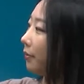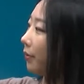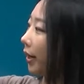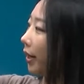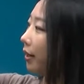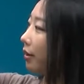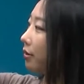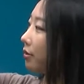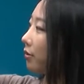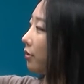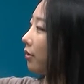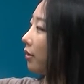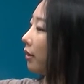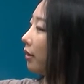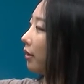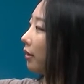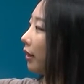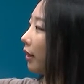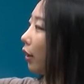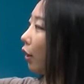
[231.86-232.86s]
right? So they
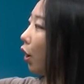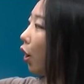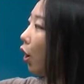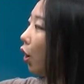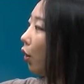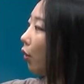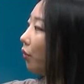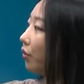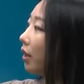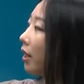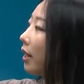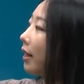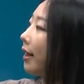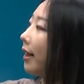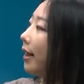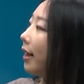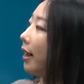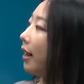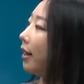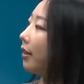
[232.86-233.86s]
look like a cone.
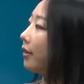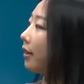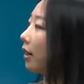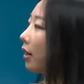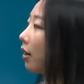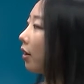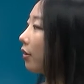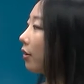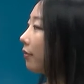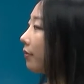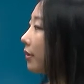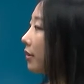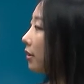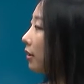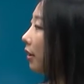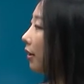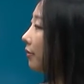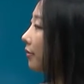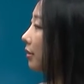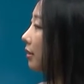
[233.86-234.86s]
They are the
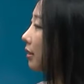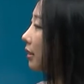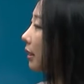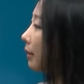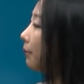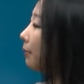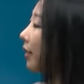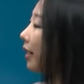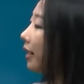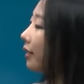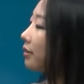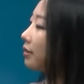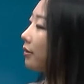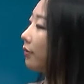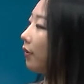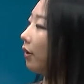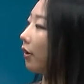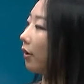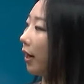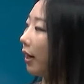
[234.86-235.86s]
result of steep piles of
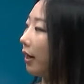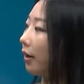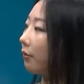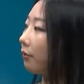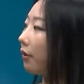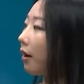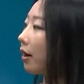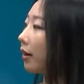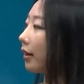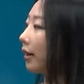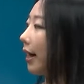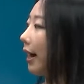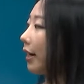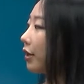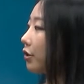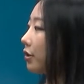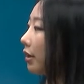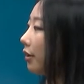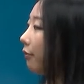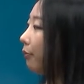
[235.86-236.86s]
volcanic rock and
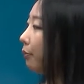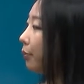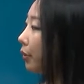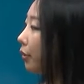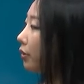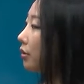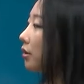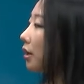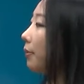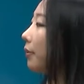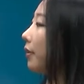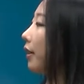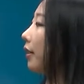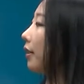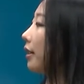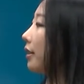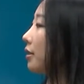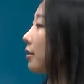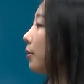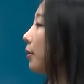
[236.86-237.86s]
ash that have built up around
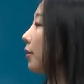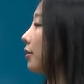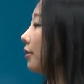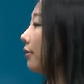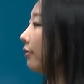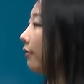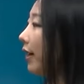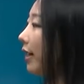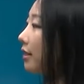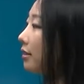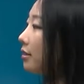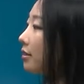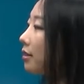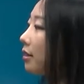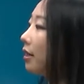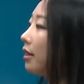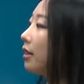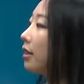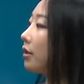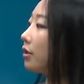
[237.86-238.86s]
explosive vents.
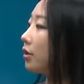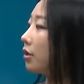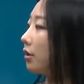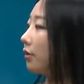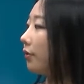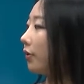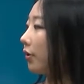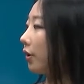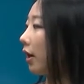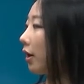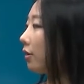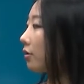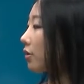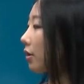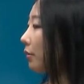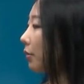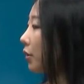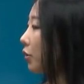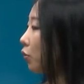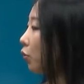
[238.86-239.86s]
Shield volcanoes
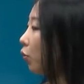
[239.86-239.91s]
are much